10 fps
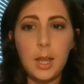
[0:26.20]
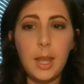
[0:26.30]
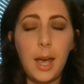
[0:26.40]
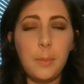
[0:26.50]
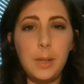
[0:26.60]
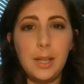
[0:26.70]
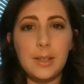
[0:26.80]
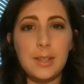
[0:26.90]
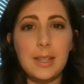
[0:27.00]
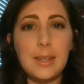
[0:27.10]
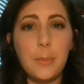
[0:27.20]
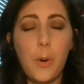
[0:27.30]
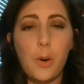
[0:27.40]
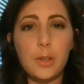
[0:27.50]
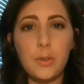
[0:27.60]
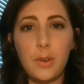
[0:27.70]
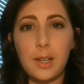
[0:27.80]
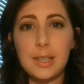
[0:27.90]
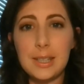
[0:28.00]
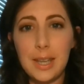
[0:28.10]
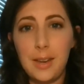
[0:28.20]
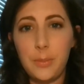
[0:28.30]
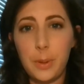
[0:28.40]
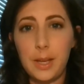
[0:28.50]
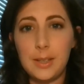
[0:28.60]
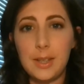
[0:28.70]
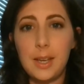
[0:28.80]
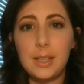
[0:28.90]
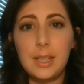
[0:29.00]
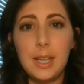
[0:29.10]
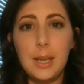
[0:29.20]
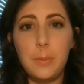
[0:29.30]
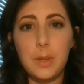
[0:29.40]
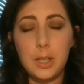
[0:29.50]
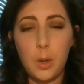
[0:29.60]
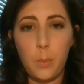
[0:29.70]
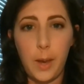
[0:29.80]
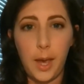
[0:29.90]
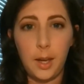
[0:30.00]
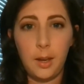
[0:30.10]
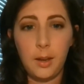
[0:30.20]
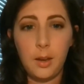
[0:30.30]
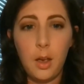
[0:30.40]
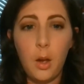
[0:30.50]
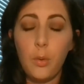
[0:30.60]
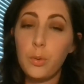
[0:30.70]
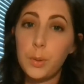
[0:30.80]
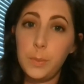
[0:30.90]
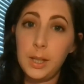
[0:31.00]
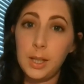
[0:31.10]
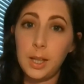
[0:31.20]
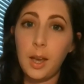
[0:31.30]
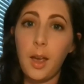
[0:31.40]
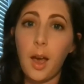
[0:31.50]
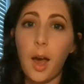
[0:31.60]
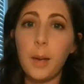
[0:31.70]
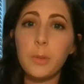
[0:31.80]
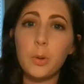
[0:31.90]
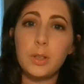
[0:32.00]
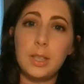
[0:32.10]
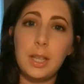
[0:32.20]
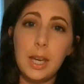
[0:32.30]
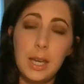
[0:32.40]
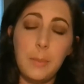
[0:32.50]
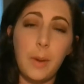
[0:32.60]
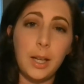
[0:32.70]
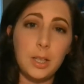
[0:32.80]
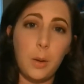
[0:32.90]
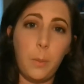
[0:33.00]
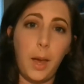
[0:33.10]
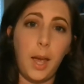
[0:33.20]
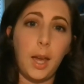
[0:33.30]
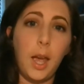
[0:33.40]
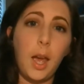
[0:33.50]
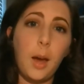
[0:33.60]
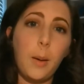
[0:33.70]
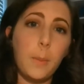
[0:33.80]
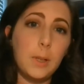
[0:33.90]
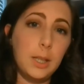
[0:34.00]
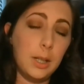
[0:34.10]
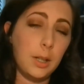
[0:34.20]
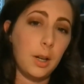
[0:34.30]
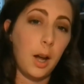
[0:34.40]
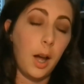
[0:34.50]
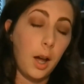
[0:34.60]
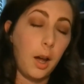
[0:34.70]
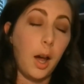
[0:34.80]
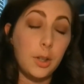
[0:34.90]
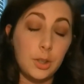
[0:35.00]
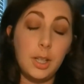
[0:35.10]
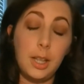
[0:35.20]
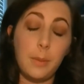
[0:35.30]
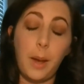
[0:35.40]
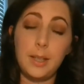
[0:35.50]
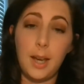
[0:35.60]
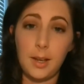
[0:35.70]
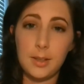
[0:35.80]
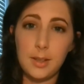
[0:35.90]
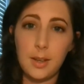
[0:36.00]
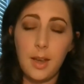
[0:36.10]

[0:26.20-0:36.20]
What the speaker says: That means it's important to find a safe place to keep the tote bag. For me, I'm going to keep my tote bag underneath my desk.